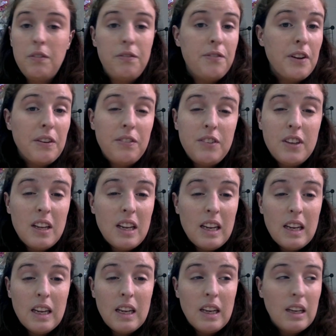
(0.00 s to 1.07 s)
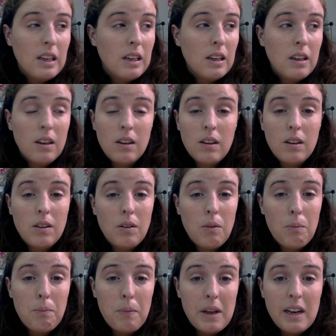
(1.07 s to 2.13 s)
15
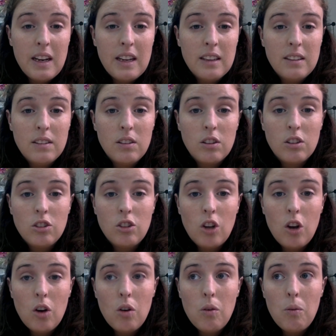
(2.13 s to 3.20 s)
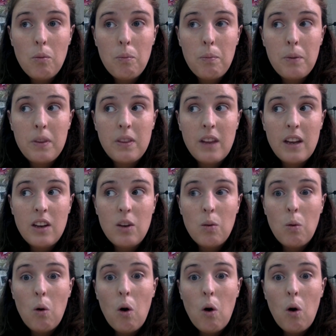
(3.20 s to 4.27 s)
minutes or so, but then you
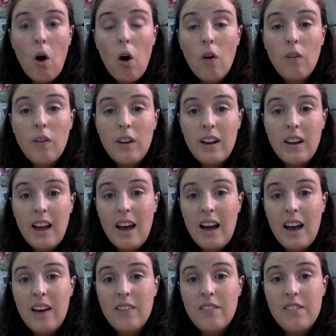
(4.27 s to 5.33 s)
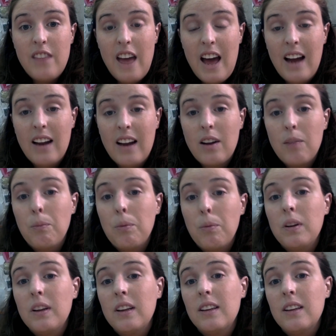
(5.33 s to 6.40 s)
already have that
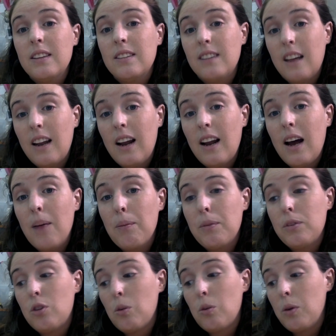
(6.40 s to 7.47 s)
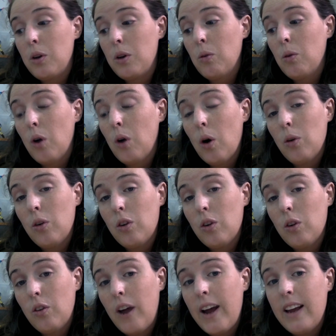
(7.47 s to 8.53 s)
completely set up. So when you go to
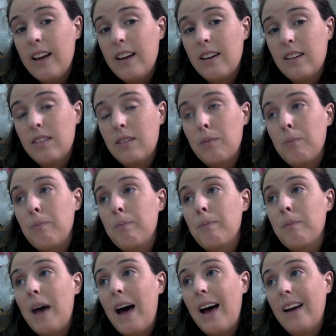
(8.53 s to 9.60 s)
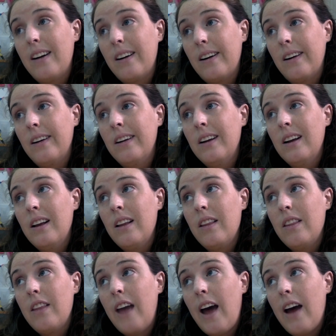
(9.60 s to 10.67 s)
write, it doesn't matter
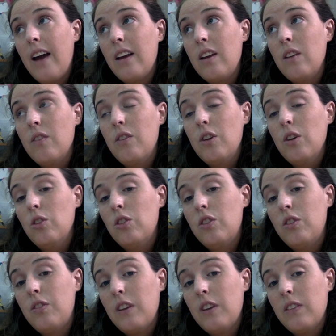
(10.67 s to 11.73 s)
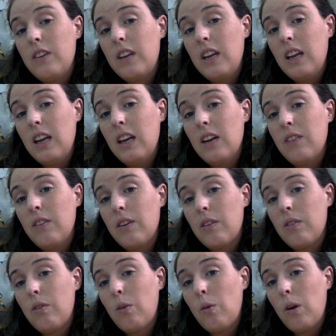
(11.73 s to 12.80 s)
that you've used 15 of your
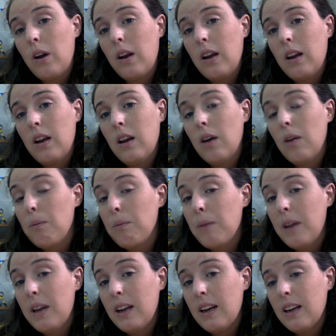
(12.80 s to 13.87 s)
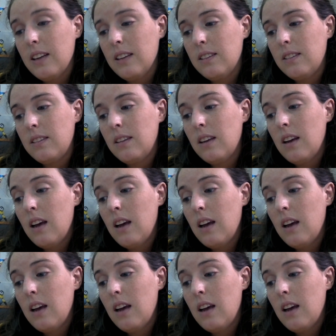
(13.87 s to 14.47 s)
40 minutes